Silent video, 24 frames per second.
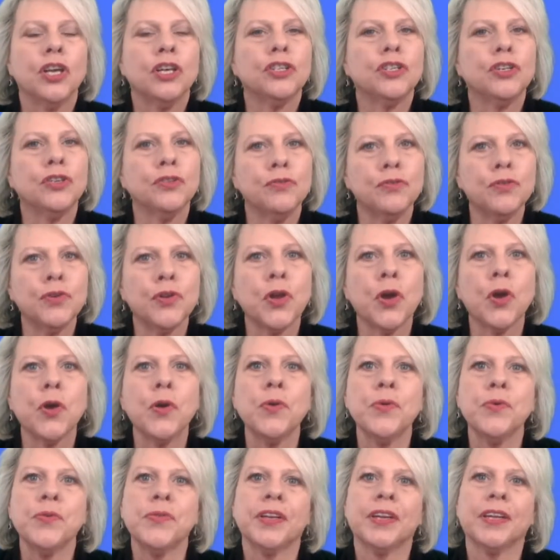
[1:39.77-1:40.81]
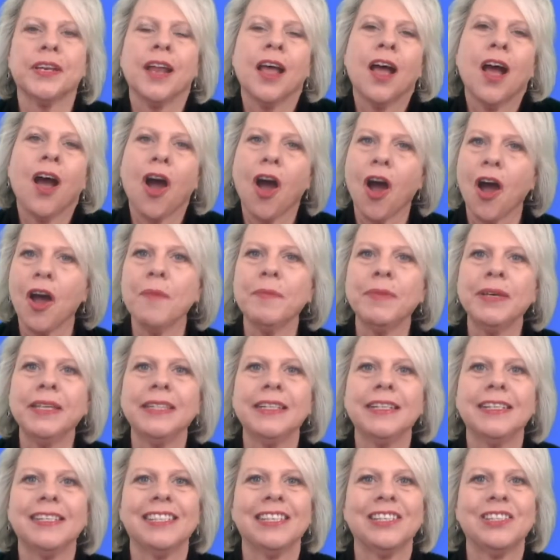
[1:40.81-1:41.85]
to know that I'm in
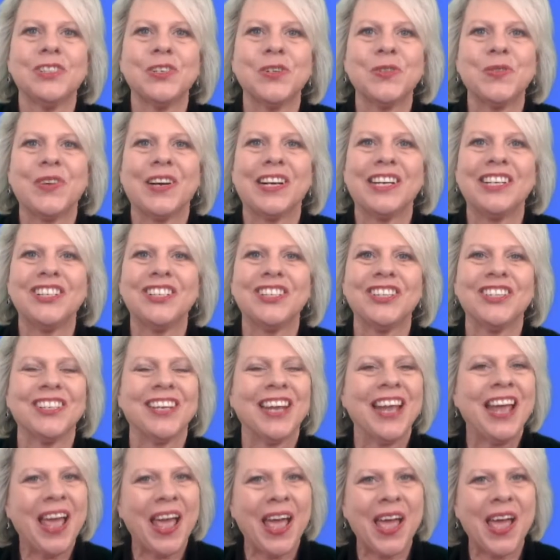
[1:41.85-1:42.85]
this situation